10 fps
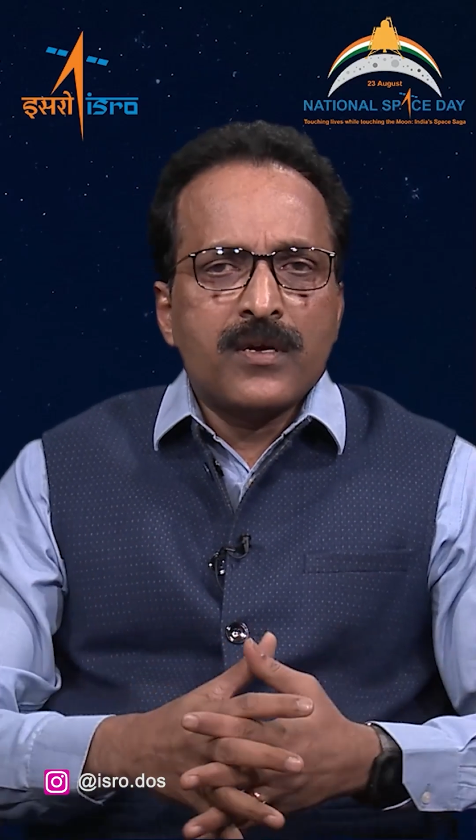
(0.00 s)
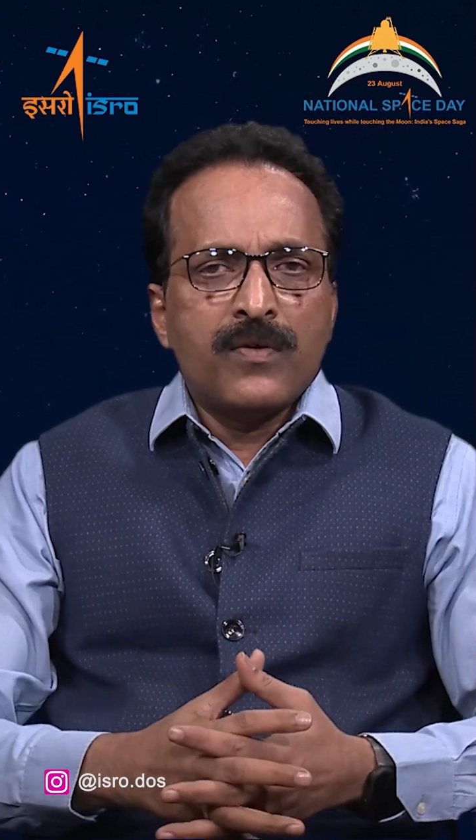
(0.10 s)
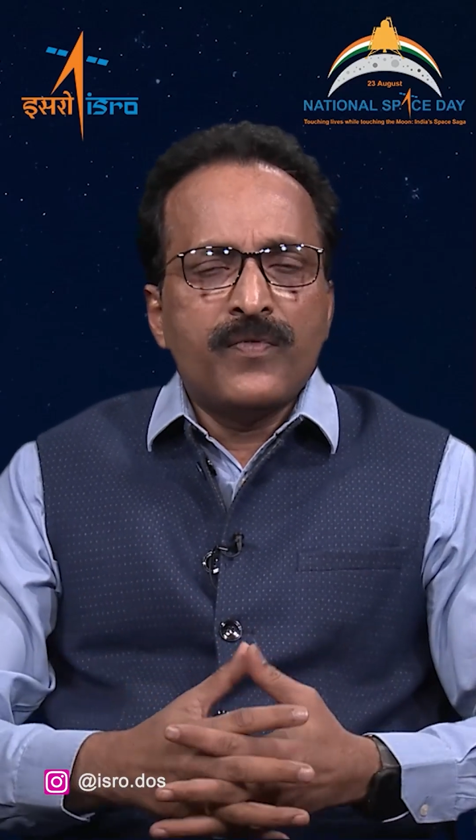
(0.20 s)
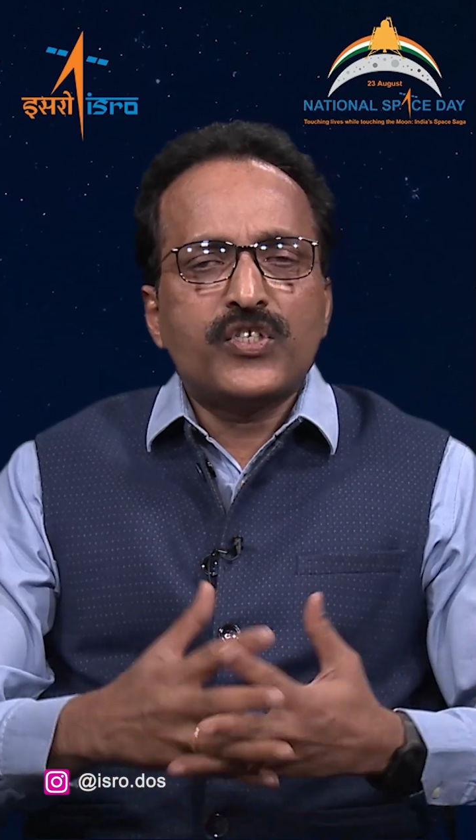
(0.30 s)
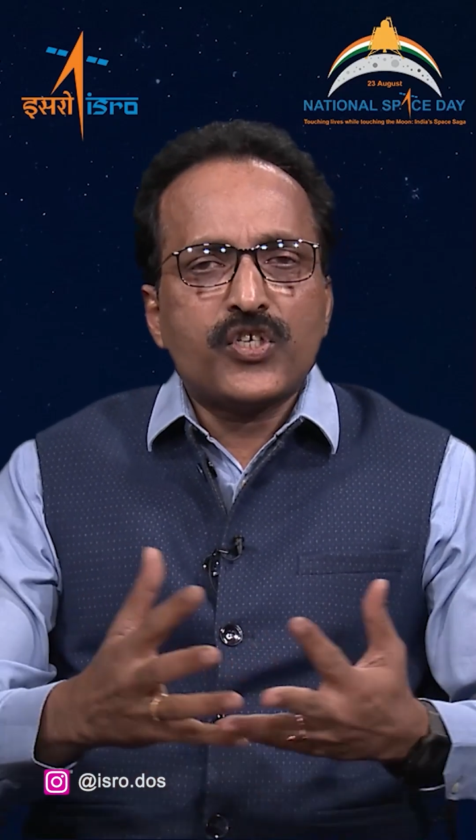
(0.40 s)

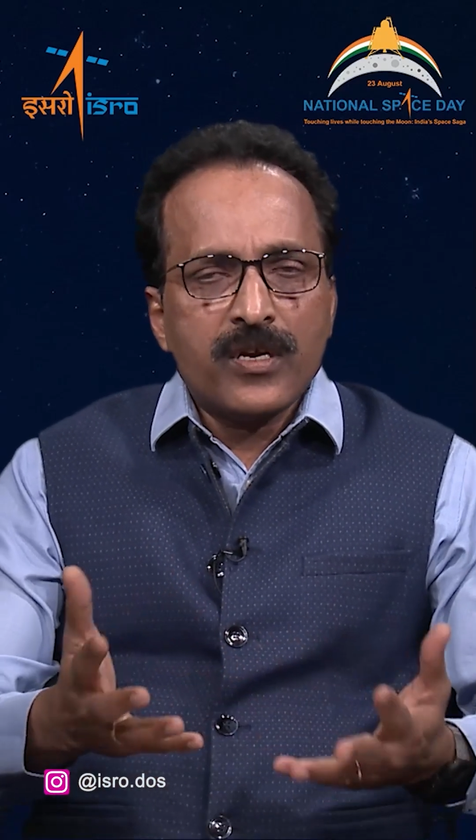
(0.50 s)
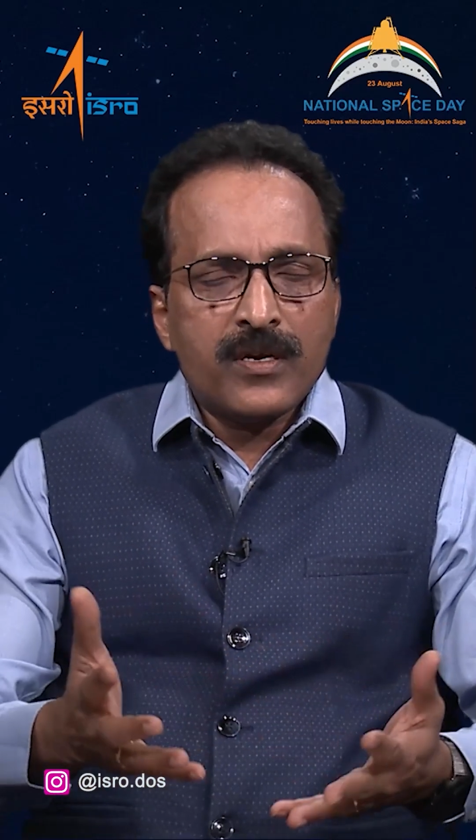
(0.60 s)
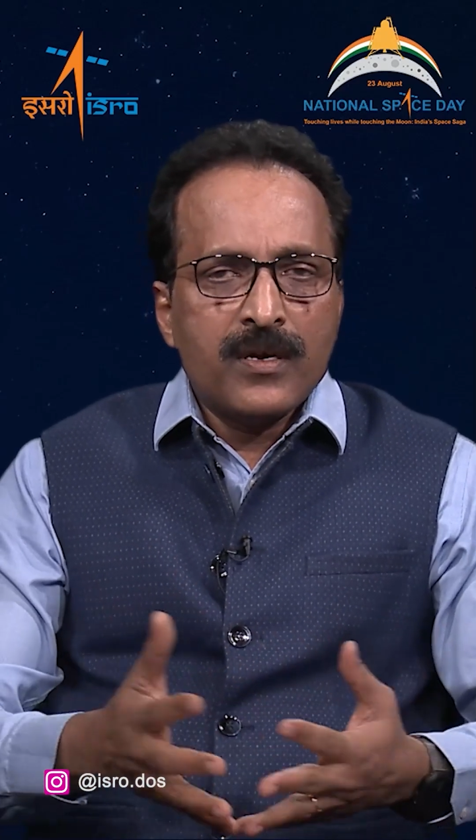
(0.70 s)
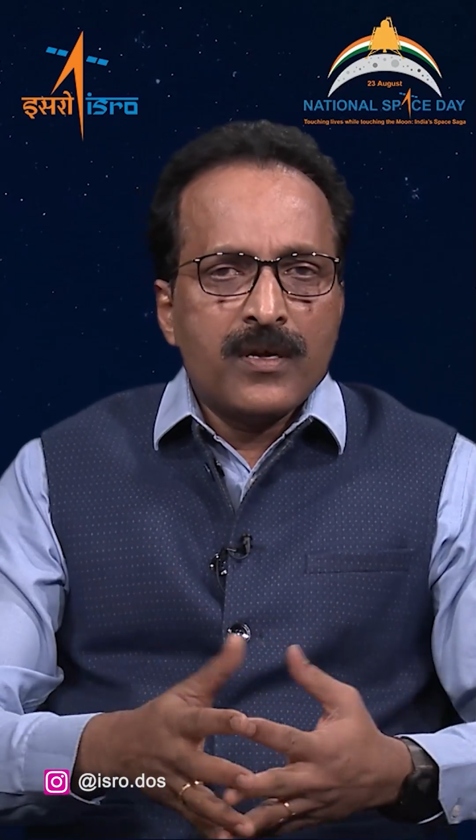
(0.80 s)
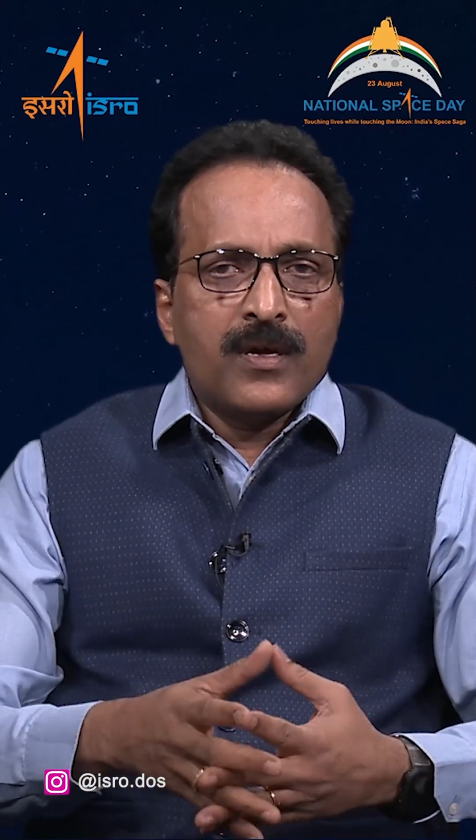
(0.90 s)

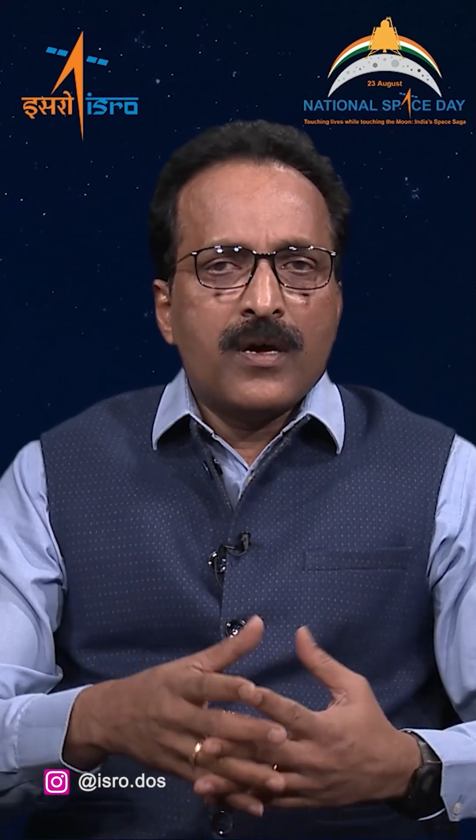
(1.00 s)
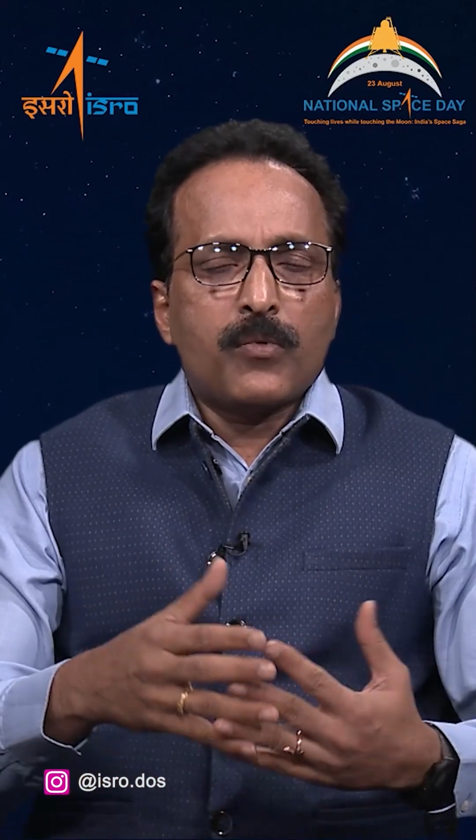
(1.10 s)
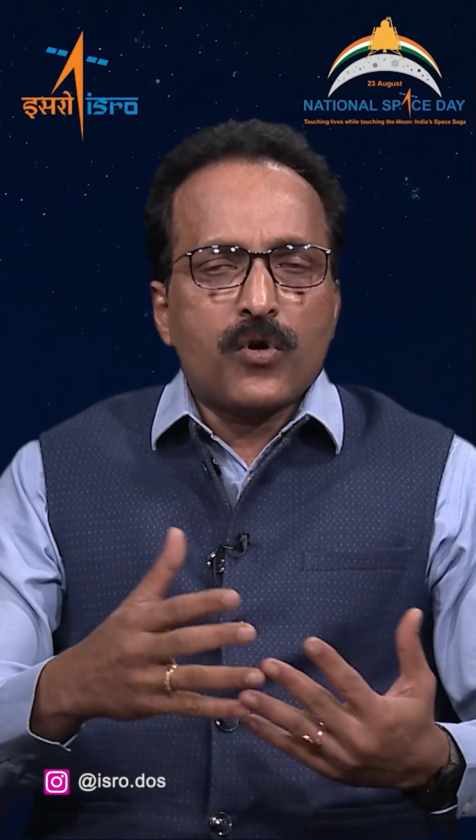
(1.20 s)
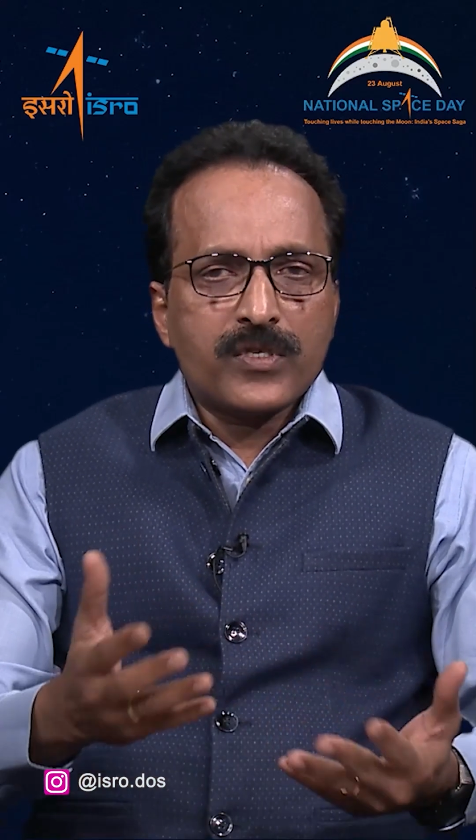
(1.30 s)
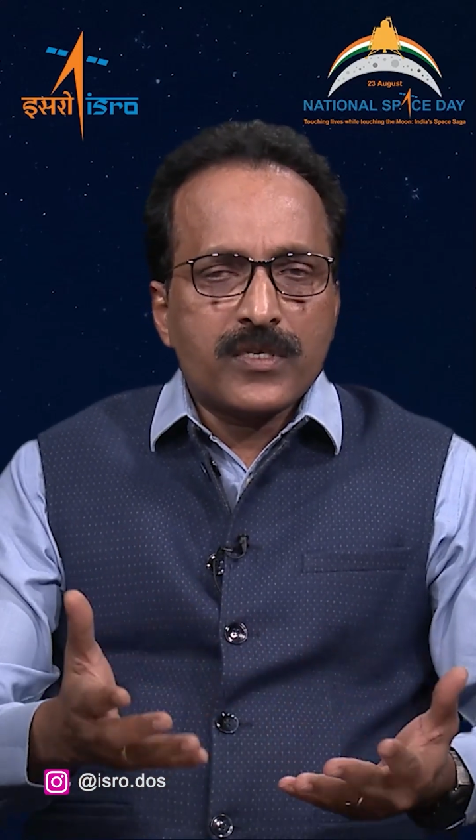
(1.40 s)
vision
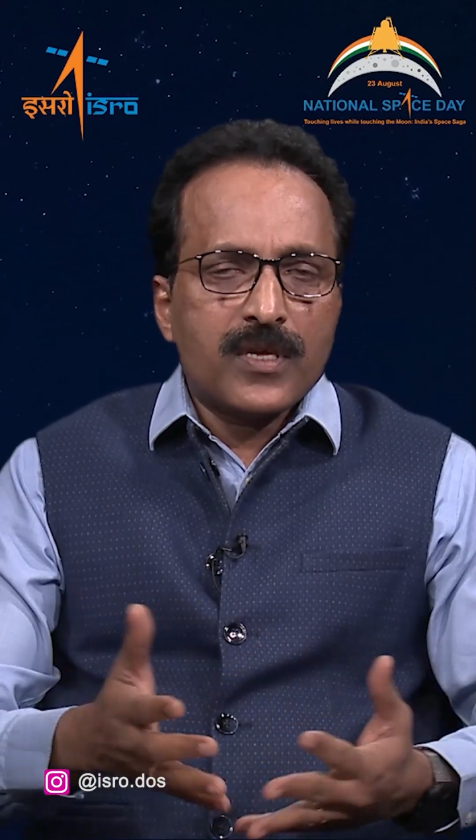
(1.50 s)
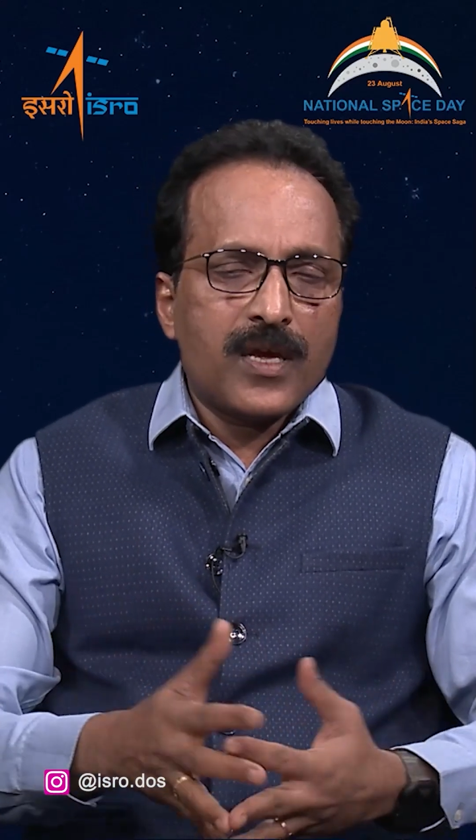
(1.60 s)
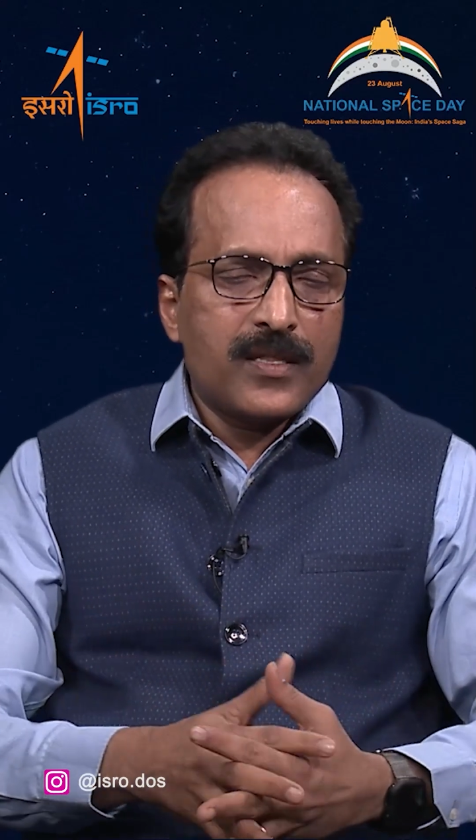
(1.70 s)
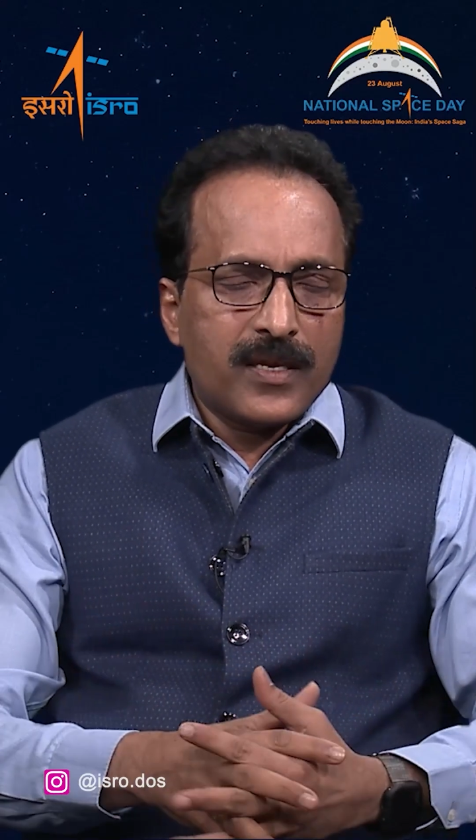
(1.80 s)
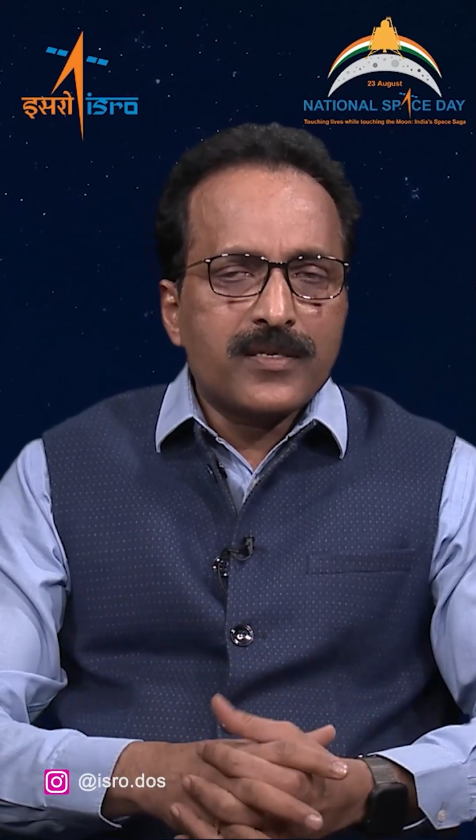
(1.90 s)
processing,
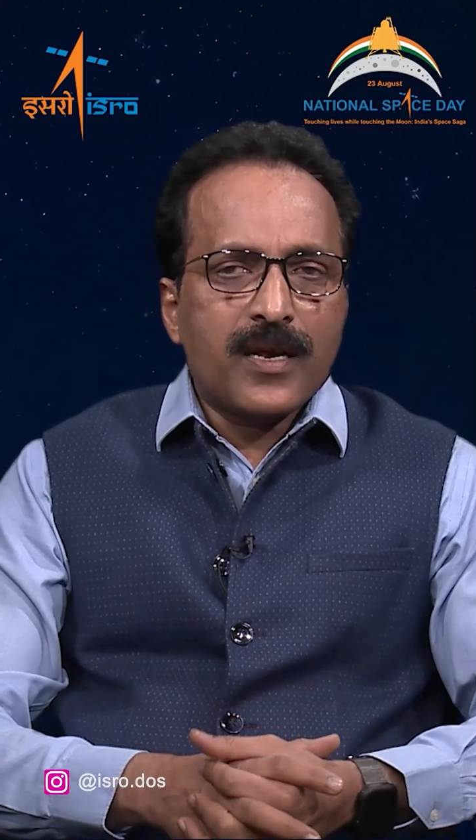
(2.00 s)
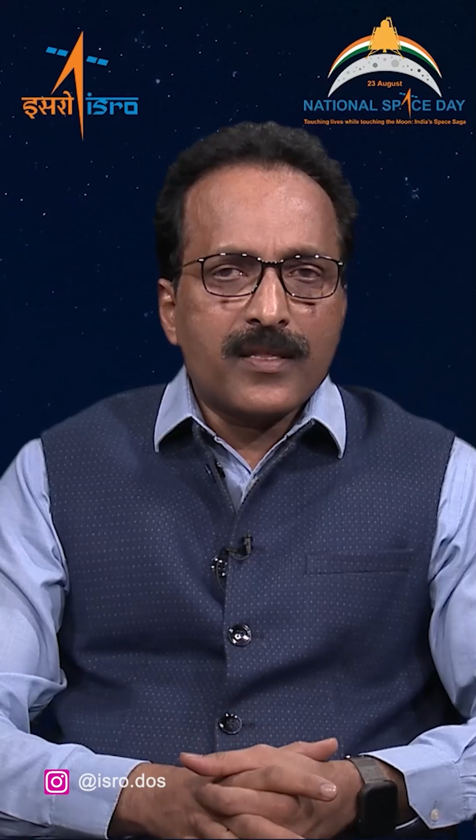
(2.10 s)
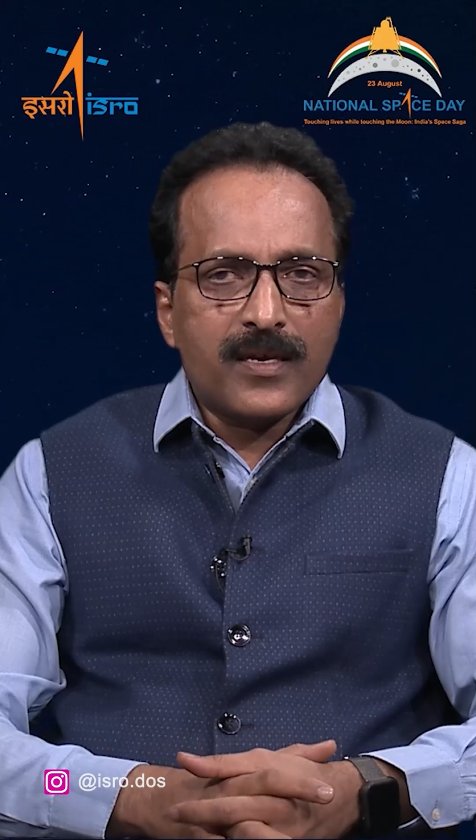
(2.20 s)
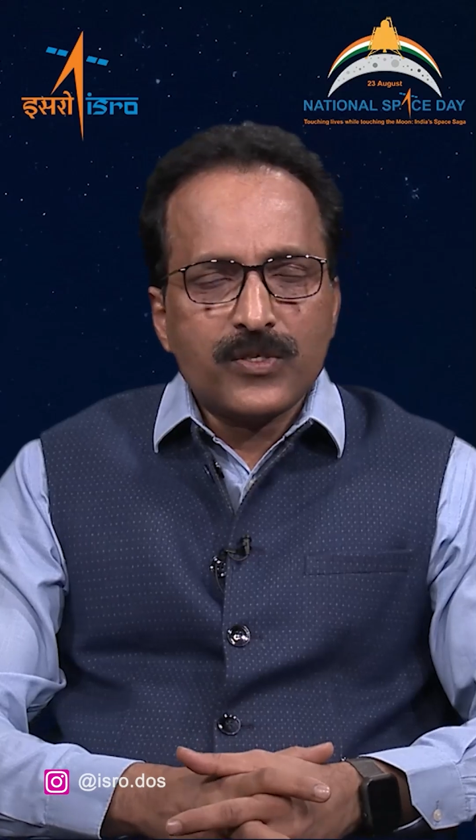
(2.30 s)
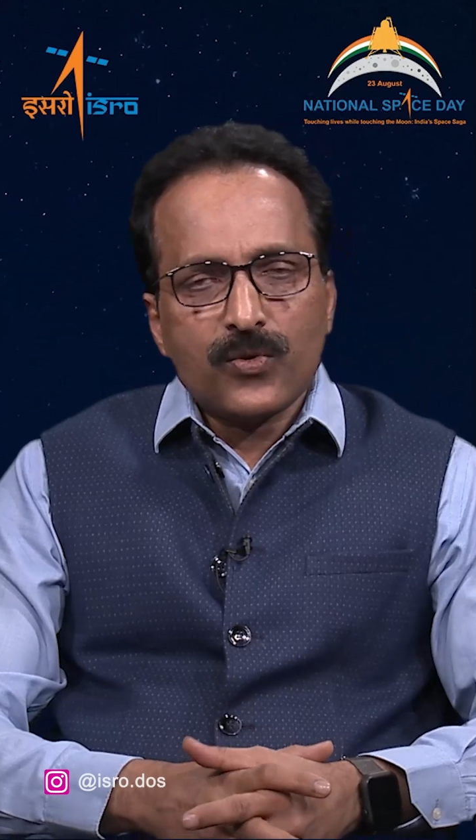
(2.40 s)
and things like that.